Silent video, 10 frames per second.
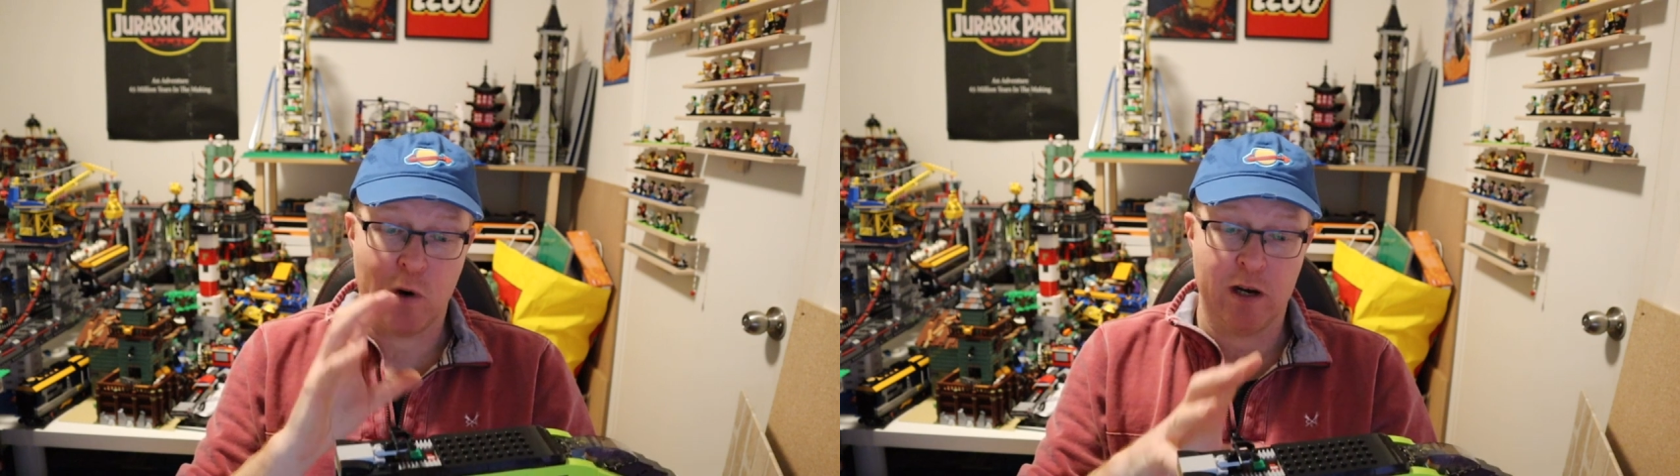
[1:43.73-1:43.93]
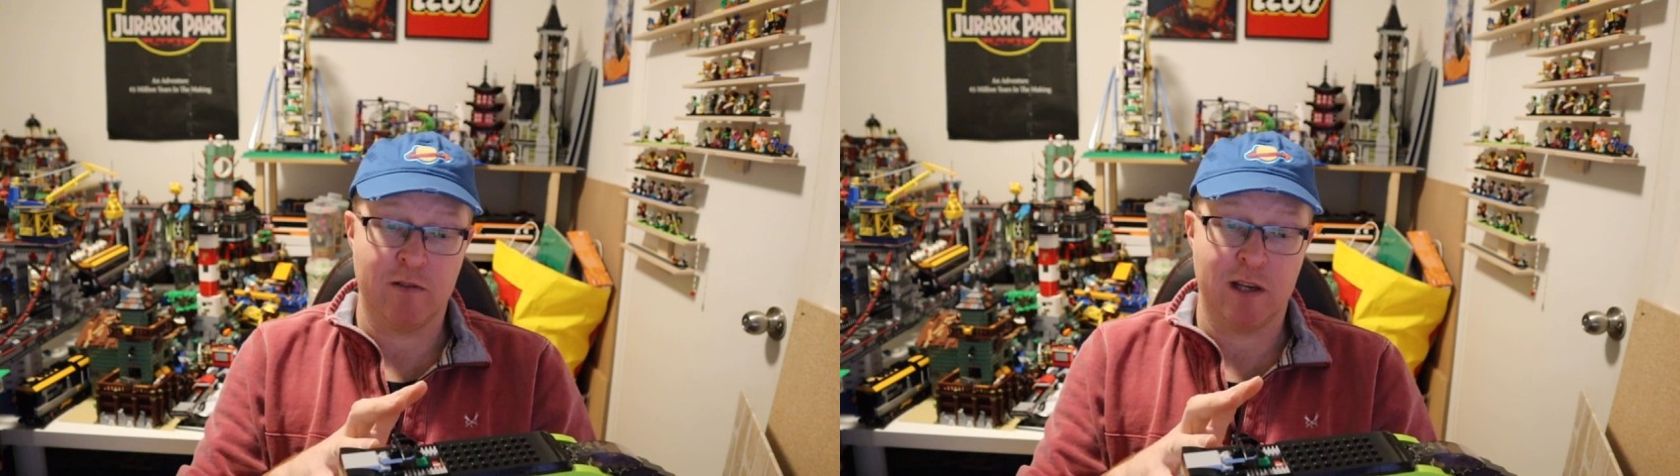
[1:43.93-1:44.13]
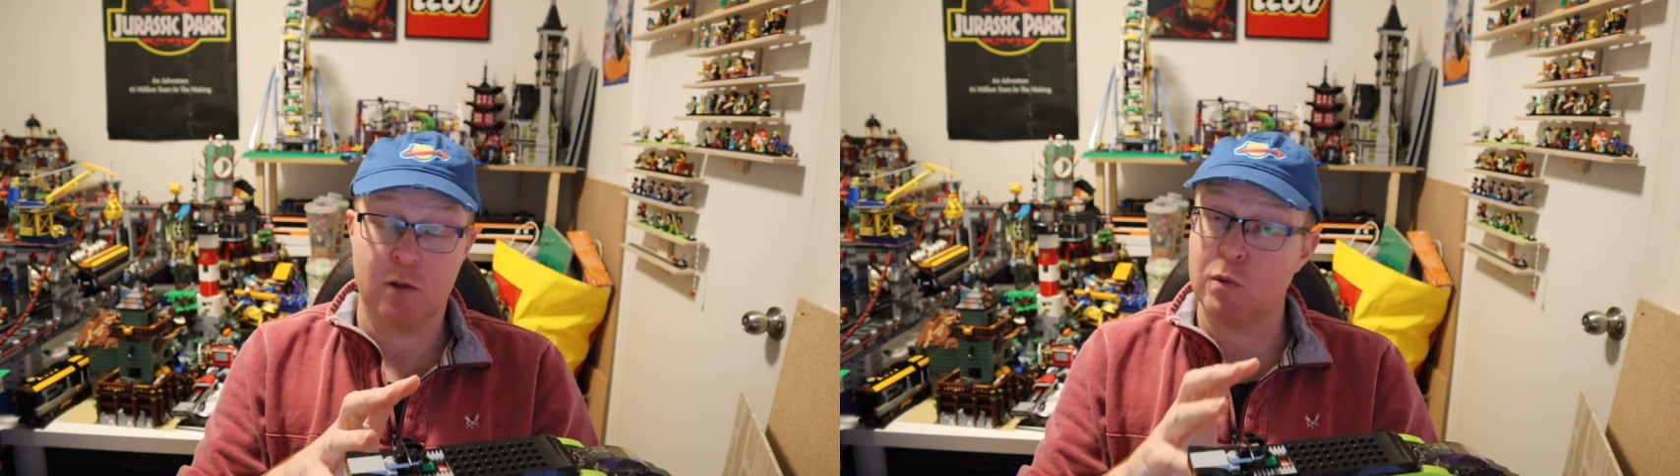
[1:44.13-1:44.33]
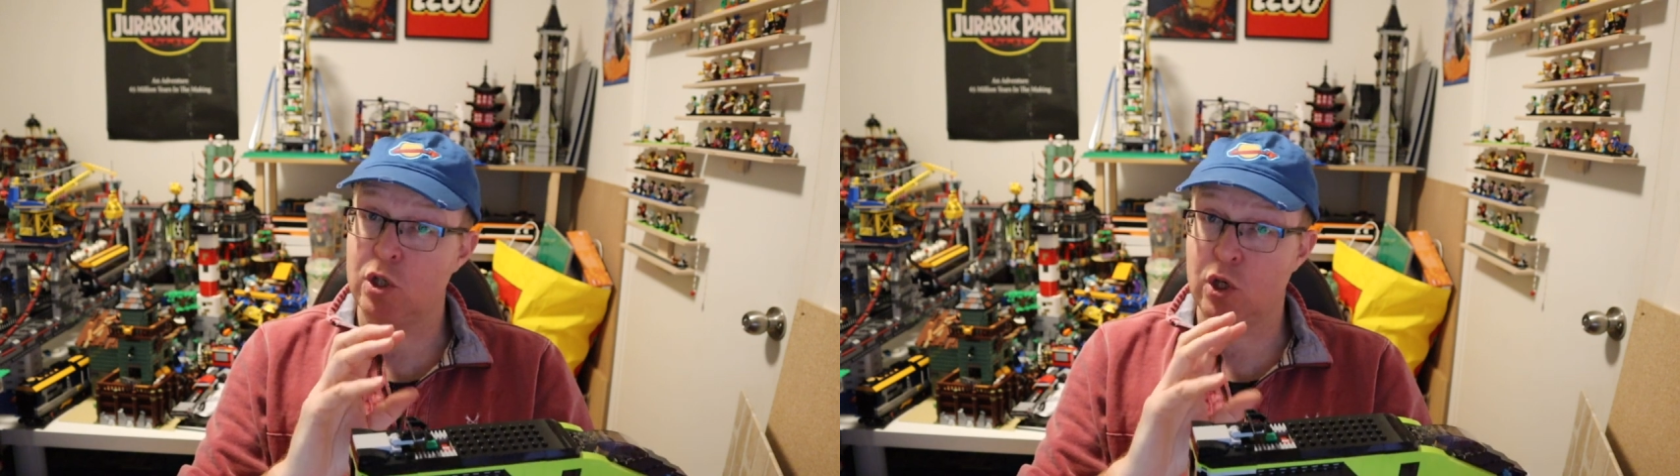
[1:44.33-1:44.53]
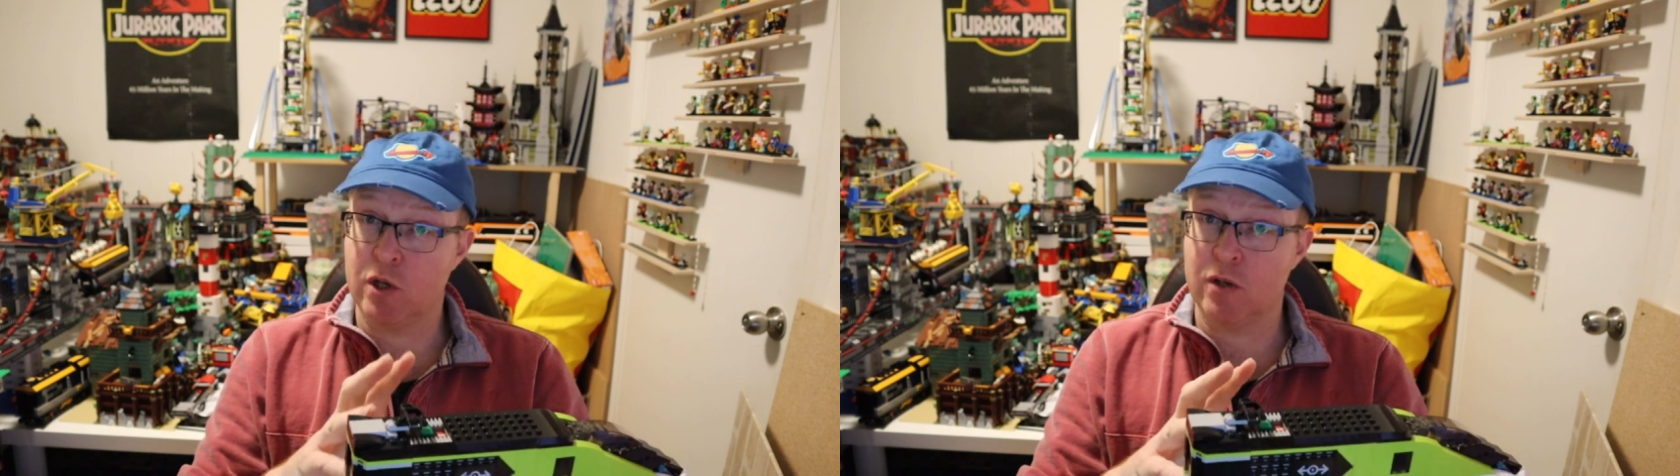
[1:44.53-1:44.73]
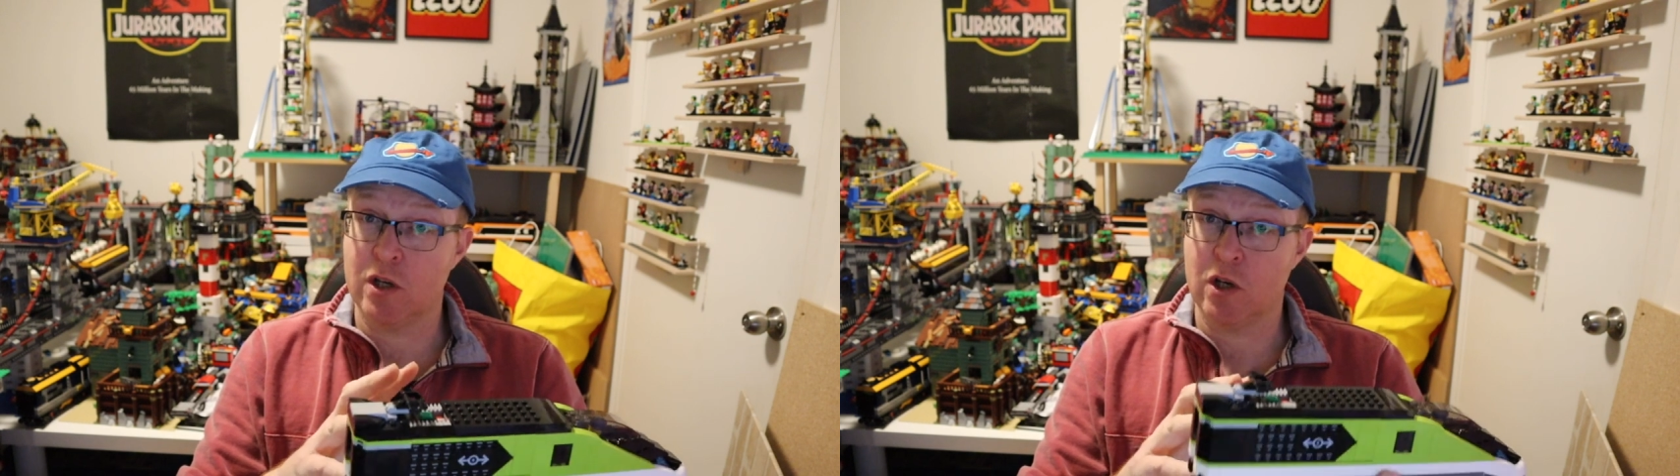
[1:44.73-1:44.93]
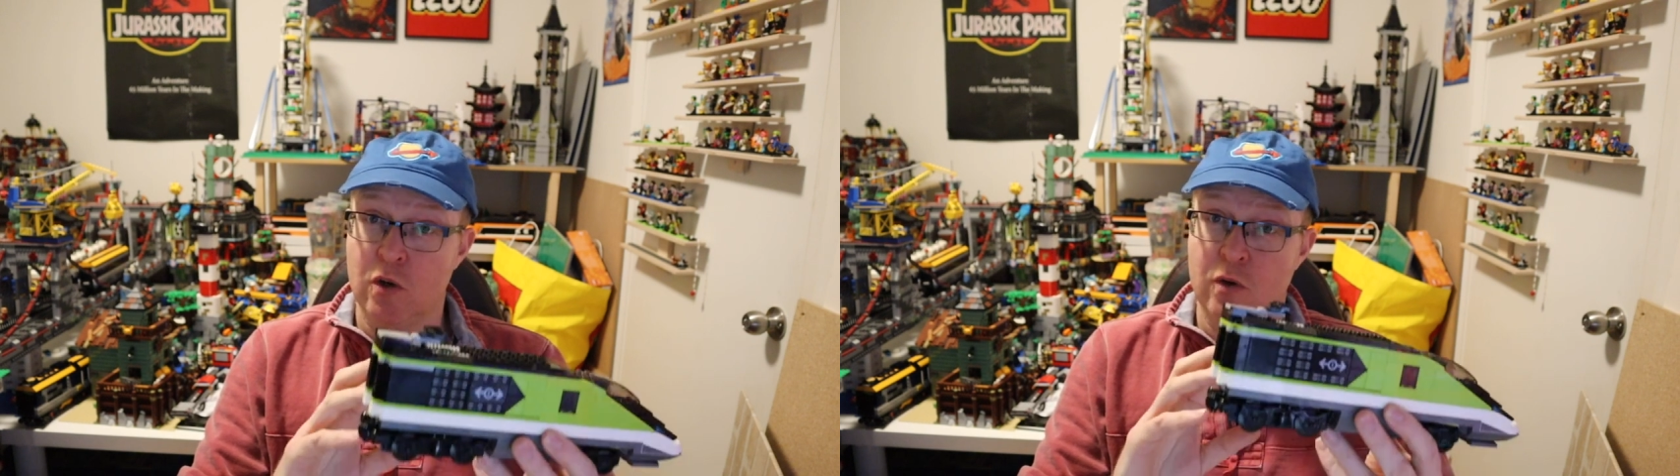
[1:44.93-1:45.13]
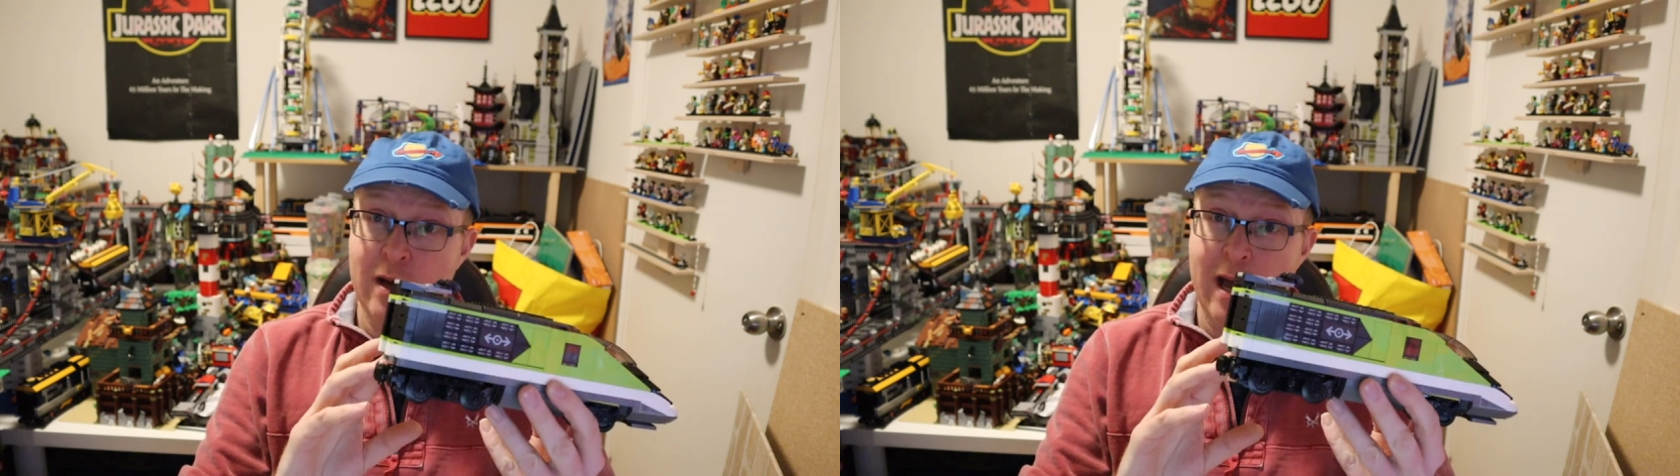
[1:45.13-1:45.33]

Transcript: one of these, which you can do.